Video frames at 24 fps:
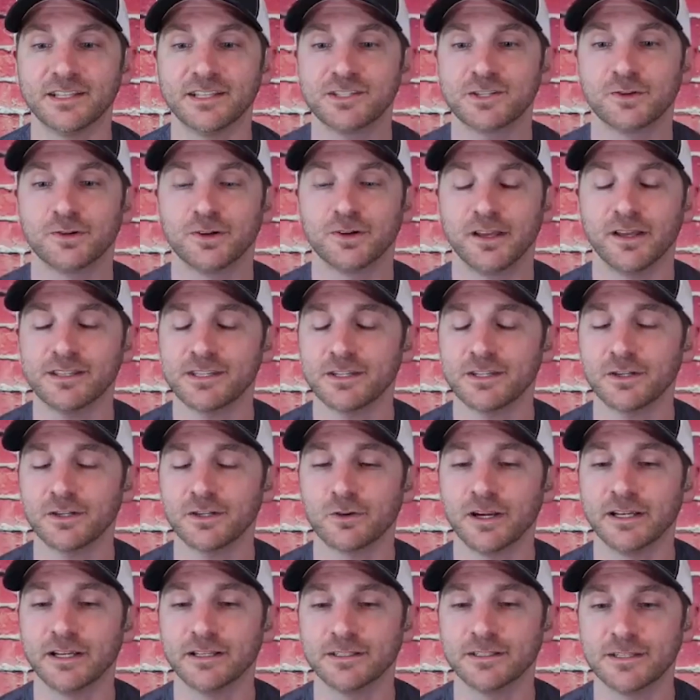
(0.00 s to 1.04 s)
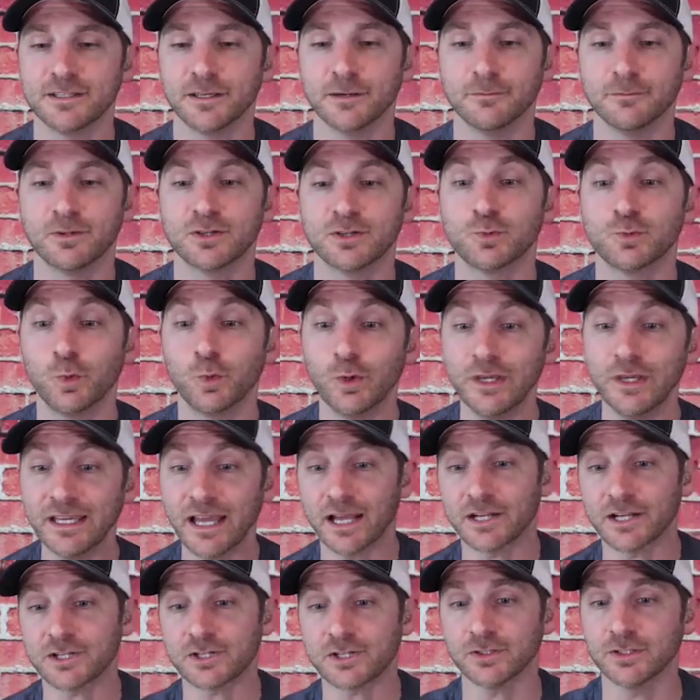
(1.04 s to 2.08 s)
great. That's a great tip because we
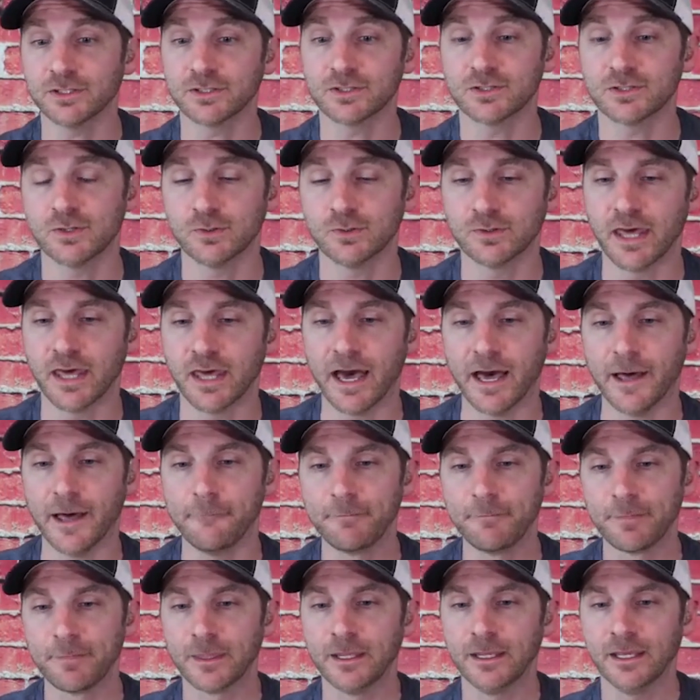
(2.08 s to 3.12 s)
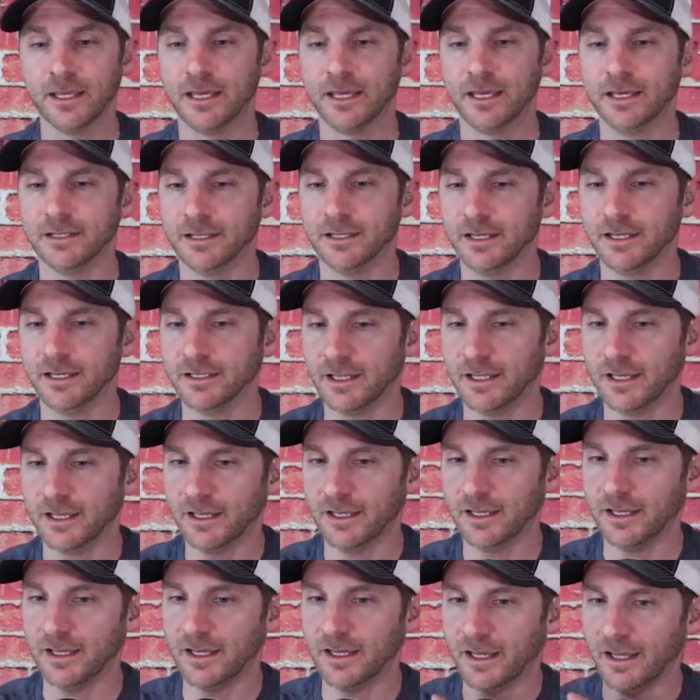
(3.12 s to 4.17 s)
actually do that, and
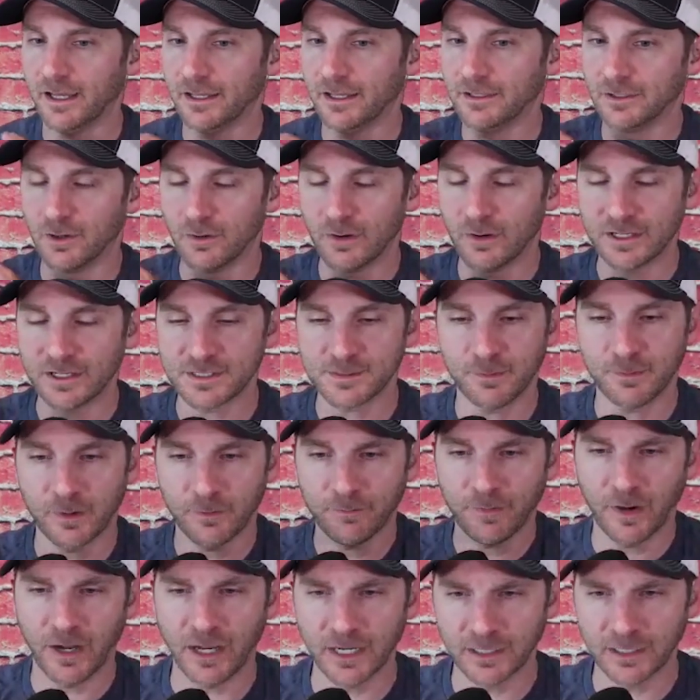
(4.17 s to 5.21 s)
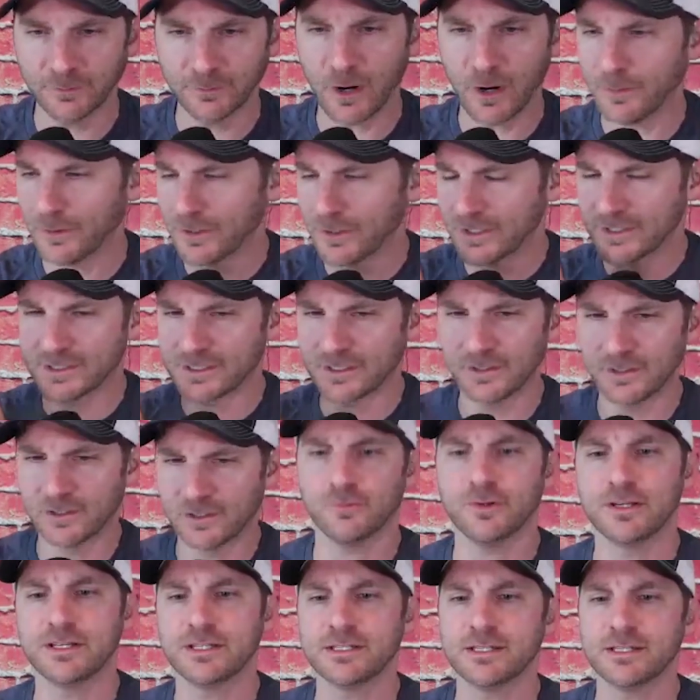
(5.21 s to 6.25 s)
as buying properties and then
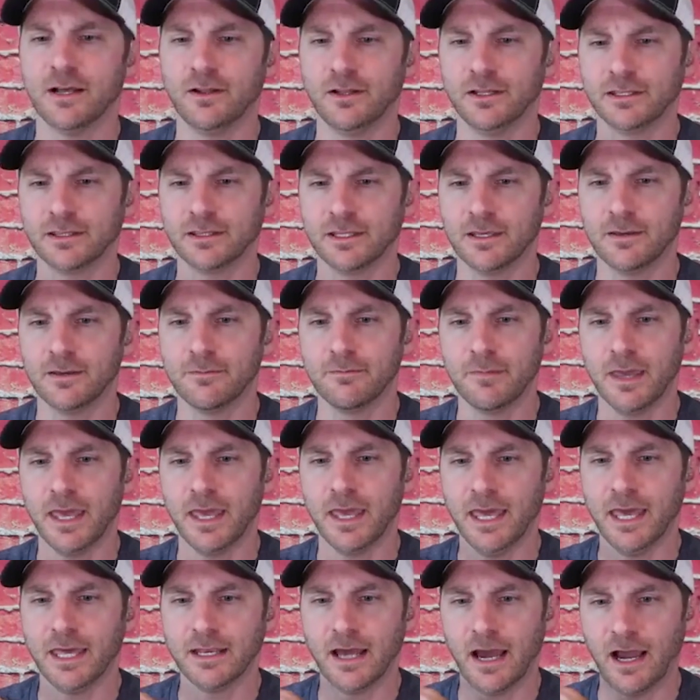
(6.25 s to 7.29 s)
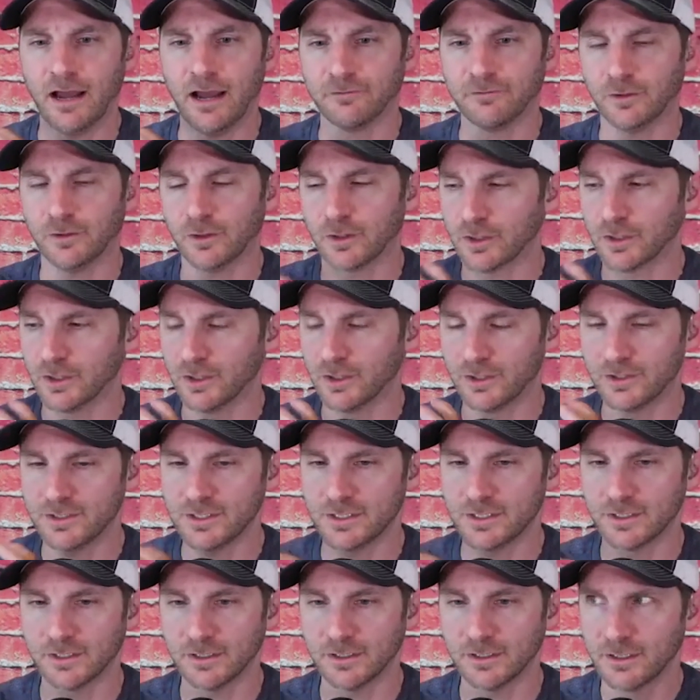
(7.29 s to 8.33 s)
reselling them, and I've learned
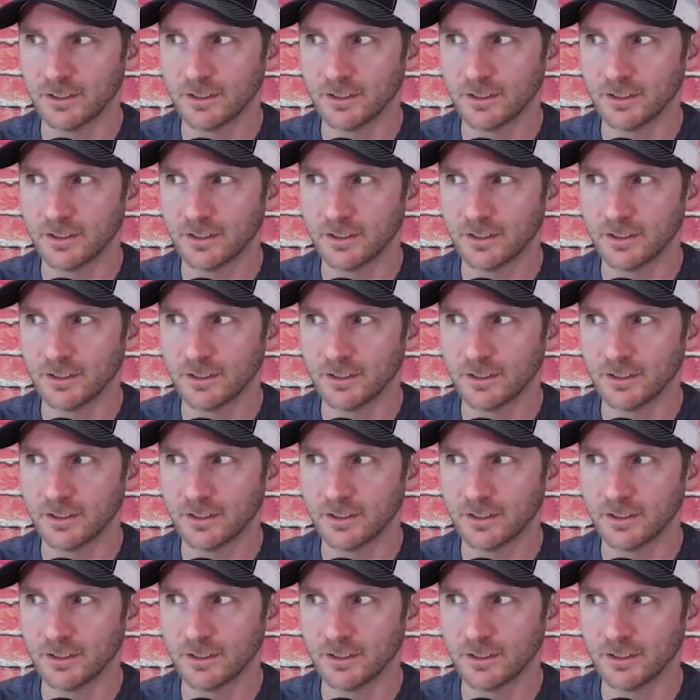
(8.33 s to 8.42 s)
to